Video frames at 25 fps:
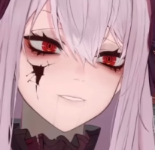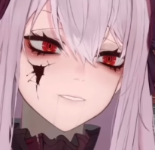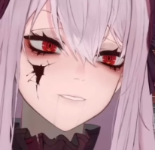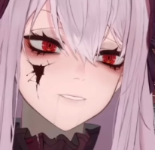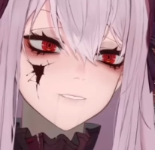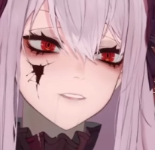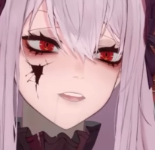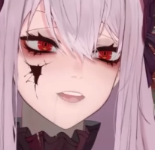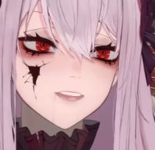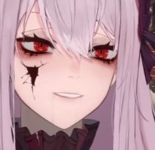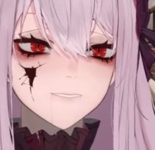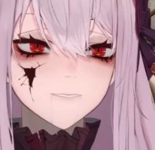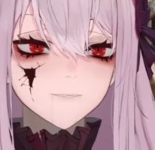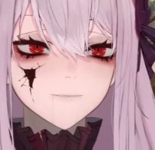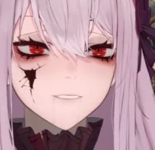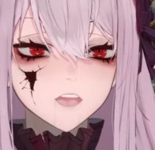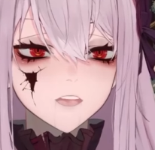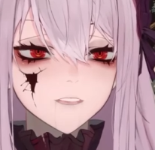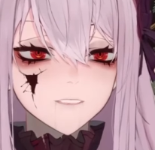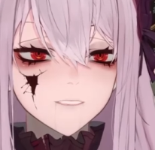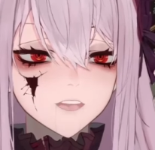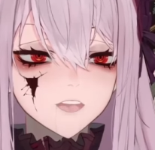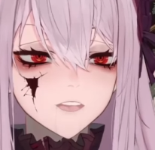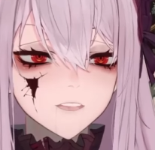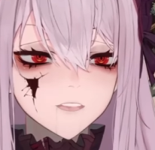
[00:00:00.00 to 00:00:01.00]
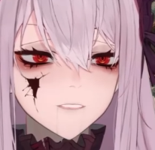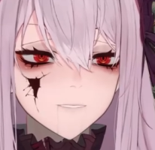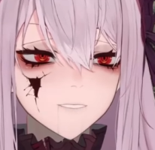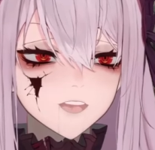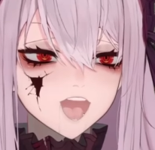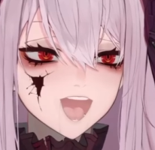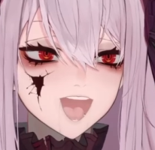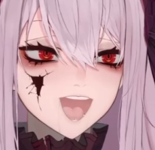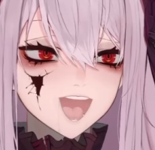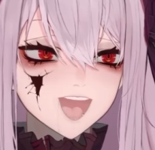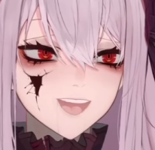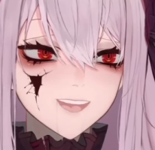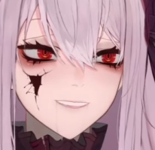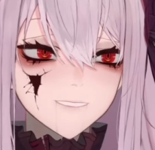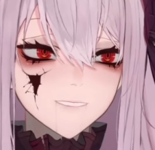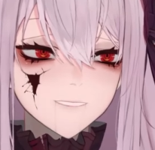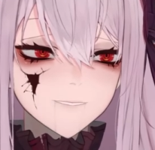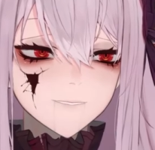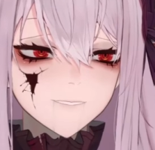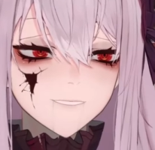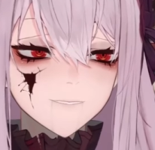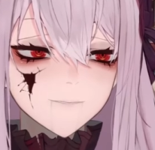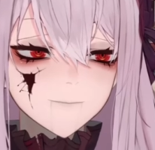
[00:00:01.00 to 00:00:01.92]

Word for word: It's for you guys.